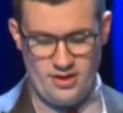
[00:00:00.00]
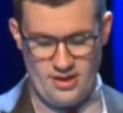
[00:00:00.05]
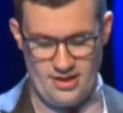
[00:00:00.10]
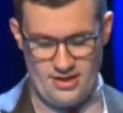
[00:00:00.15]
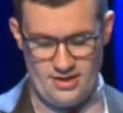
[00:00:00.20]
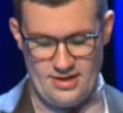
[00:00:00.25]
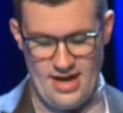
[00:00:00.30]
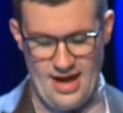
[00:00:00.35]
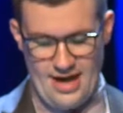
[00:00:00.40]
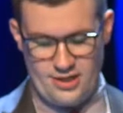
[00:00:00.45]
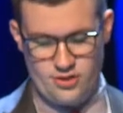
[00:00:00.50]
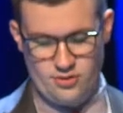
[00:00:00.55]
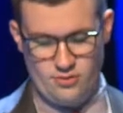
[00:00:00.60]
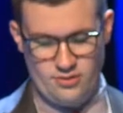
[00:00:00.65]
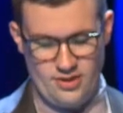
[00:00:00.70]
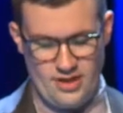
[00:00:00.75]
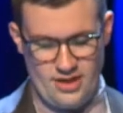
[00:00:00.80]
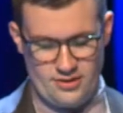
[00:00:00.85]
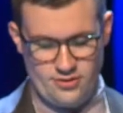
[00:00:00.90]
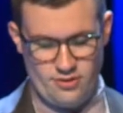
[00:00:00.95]

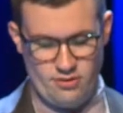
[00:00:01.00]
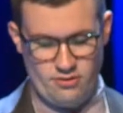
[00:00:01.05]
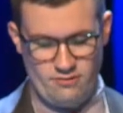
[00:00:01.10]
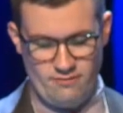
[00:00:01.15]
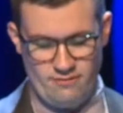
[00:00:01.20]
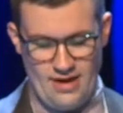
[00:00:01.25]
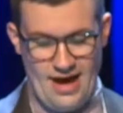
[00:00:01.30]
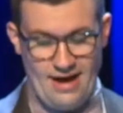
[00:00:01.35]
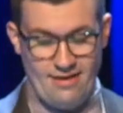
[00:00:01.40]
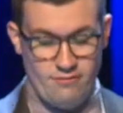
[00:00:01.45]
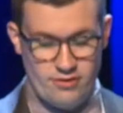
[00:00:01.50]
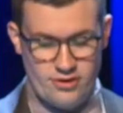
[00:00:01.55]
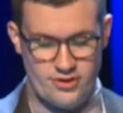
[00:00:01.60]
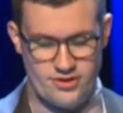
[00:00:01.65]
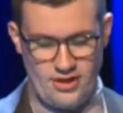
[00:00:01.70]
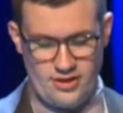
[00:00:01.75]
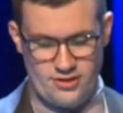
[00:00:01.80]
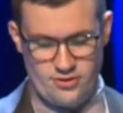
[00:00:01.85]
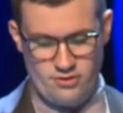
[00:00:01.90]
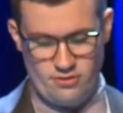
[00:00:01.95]
average
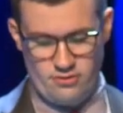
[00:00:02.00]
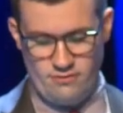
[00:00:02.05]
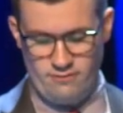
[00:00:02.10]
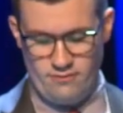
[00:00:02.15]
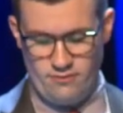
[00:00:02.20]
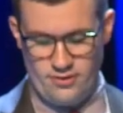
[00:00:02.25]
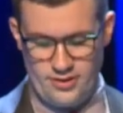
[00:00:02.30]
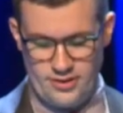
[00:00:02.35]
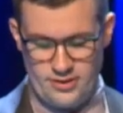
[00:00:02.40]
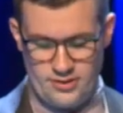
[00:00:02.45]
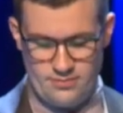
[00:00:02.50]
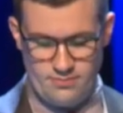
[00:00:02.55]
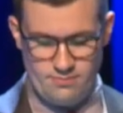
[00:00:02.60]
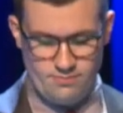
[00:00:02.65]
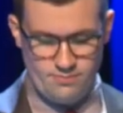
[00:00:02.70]
nocturnal voids.